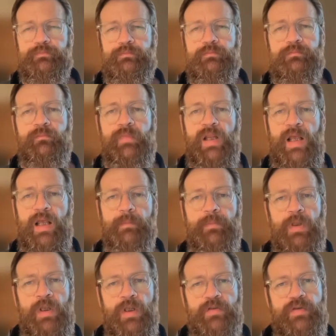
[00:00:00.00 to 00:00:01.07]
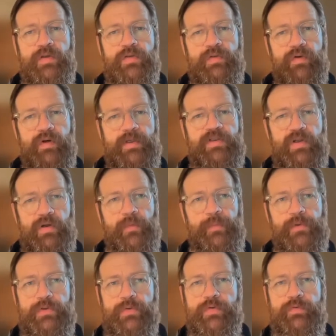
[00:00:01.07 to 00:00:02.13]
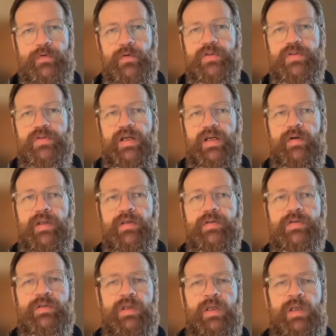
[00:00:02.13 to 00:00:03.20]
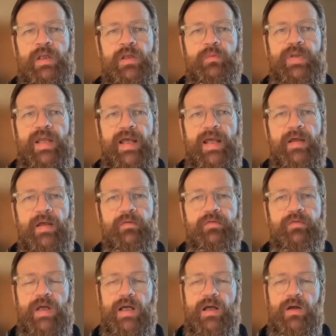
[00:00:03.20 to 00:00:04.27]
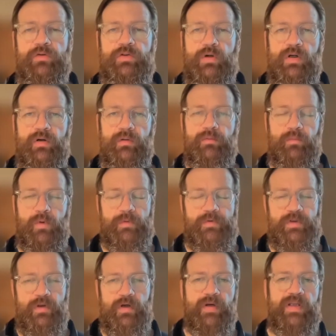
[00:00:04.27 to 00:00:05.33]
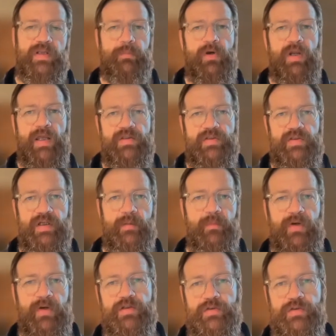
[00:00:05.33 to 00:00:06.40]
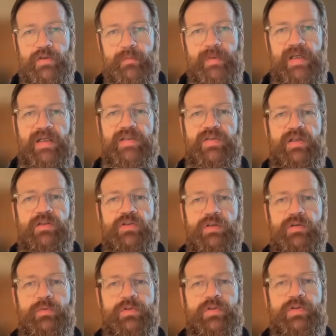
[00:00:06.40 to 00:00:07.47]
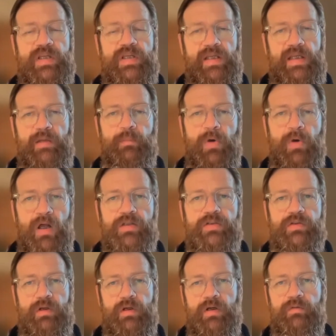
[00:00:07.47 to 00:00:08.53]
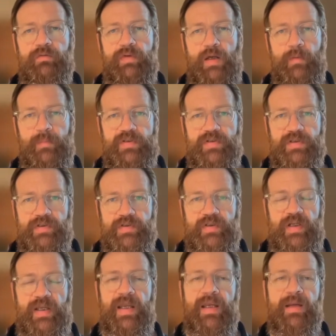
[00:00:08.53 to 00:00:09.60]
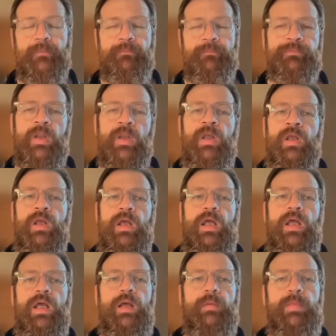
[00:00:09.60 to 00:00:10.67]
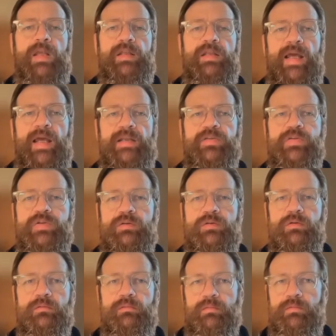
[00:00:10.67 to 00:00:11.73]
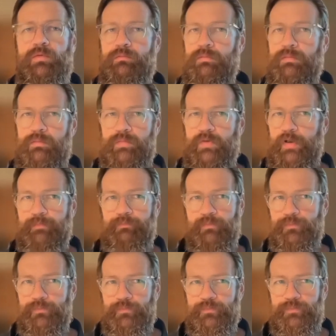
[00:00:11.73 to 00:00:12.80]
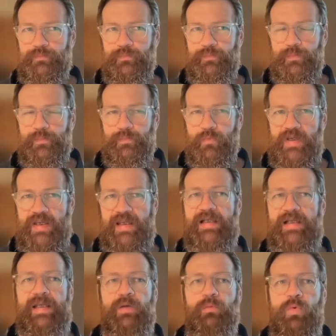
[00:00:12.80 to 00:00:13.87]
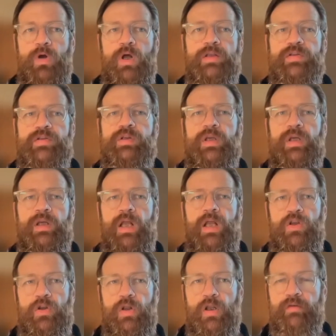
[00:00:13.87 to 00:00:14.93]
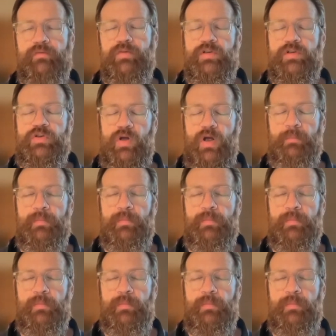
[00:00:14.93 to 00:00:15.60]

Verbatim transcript: Um, so those are very much our open source focused areas. We have our Docker, what was Docker Enterprise is now Mirantis Kubernetes Engine, which is a key part of our business today. Um, and that's you know, really what a lot of the top